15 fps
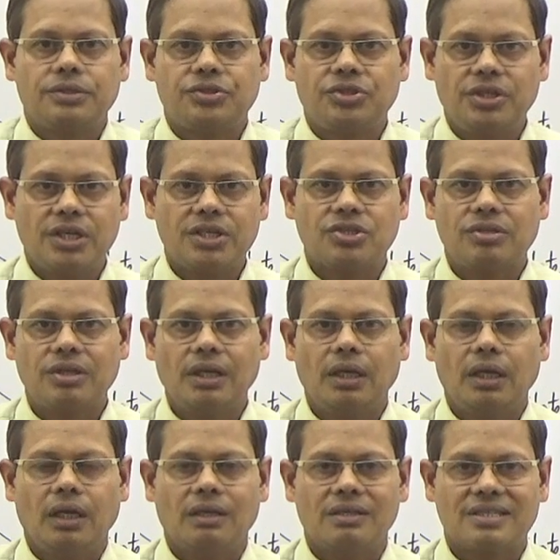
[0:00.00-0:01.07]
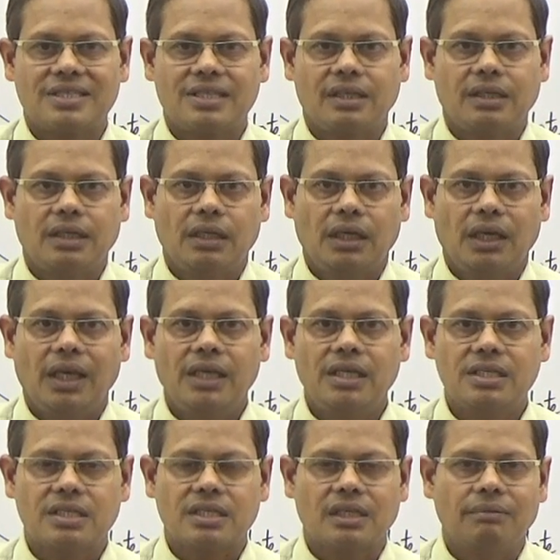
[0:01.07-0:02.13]
GST
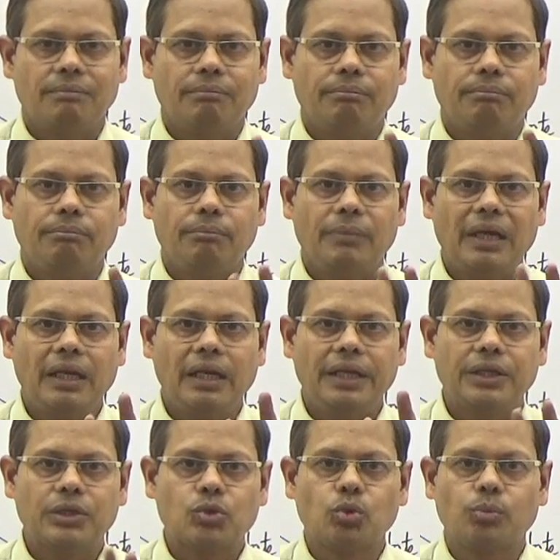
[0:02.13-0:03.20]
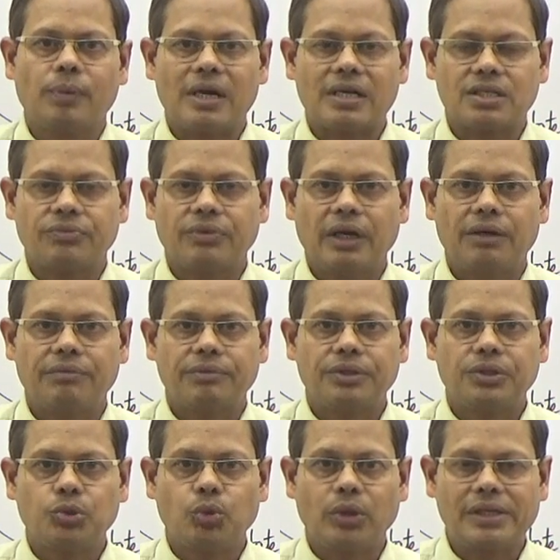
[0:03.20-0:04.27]
is mainly in two parts. We
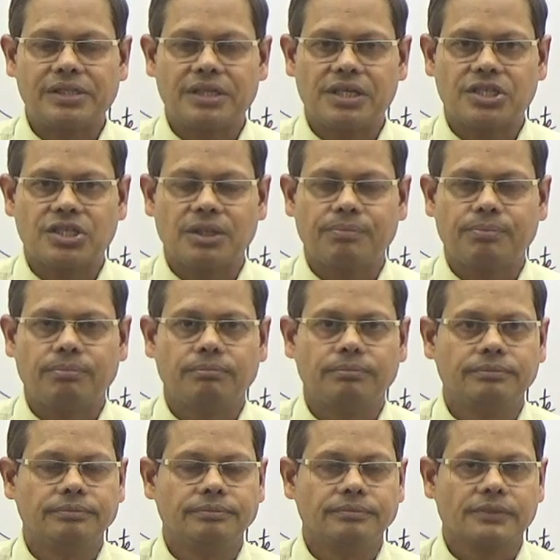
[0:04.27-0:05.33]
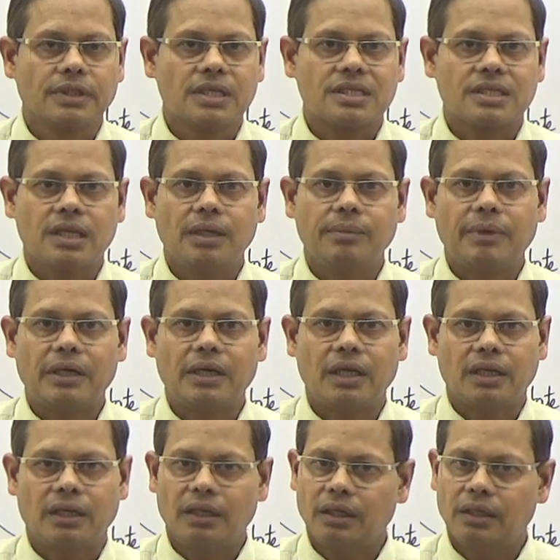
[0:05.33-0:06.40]
have dual GST scheme
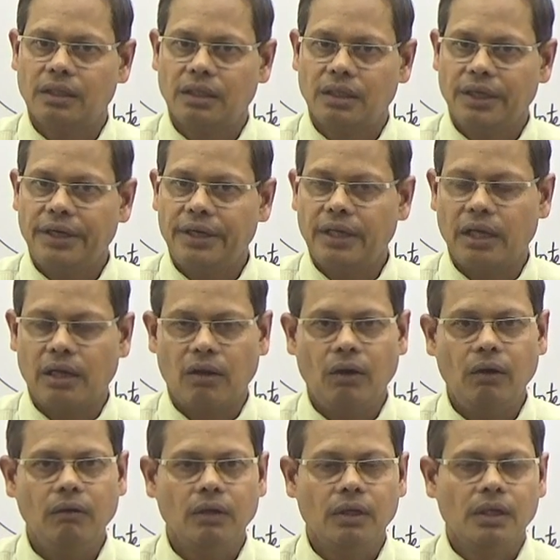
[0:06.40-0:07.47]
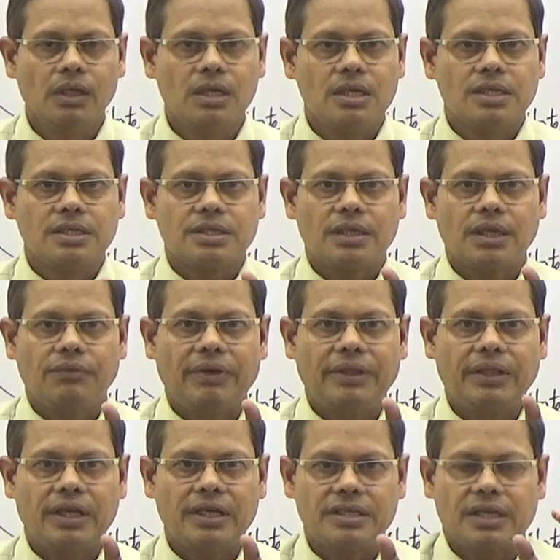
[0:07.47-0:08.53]
under Indian law. Say
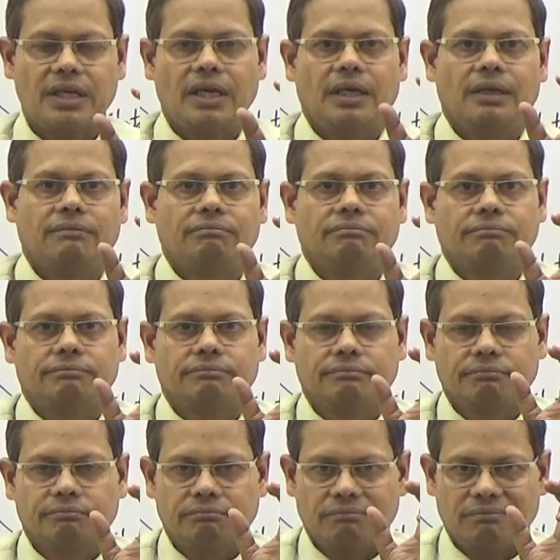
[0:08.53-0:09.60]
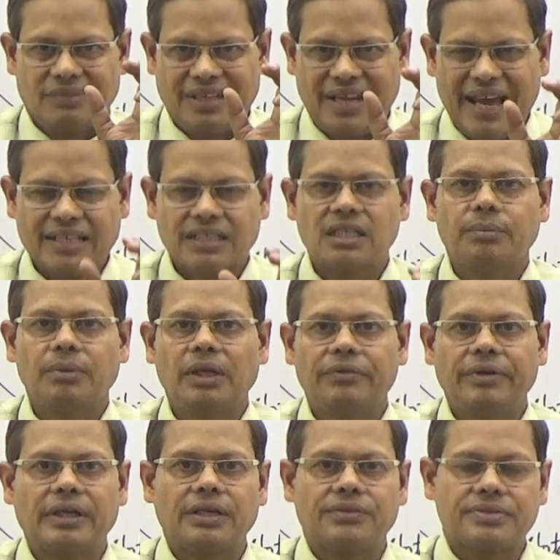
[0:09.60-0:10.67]
when there is a taxable
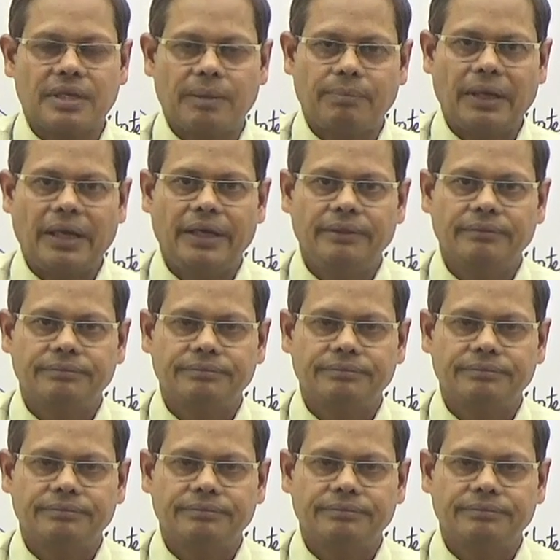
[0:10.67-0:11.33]
event of supply,